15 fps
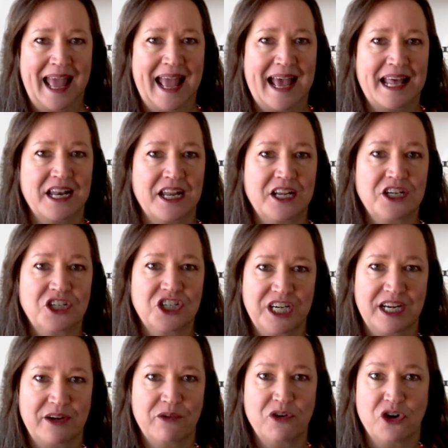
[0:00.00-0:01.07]
And
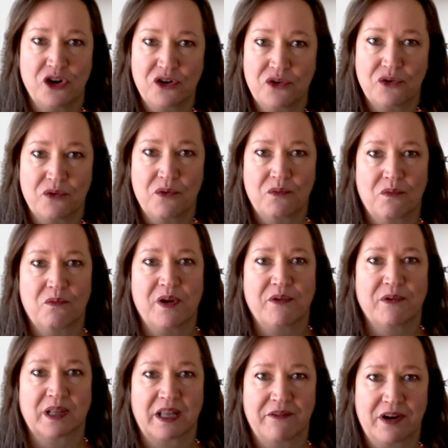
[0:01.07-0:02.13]
she knew we
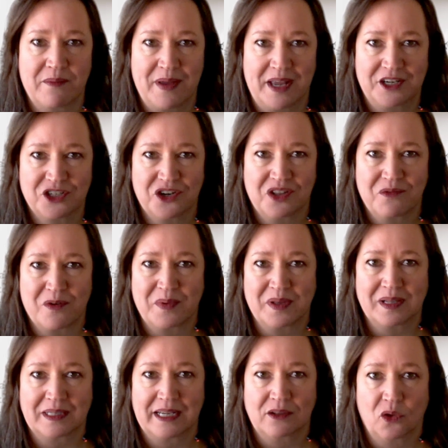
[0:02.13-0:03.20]
really want to make sure that we're
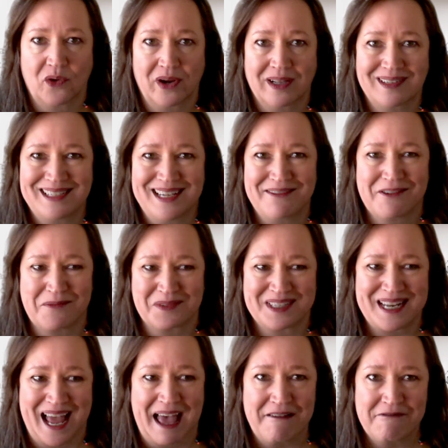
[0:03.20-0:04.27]
building loyalty from
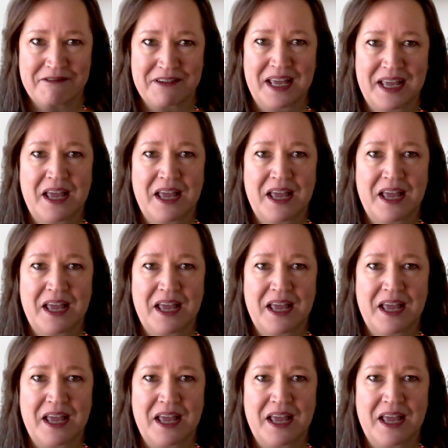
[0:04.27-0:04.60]
staff.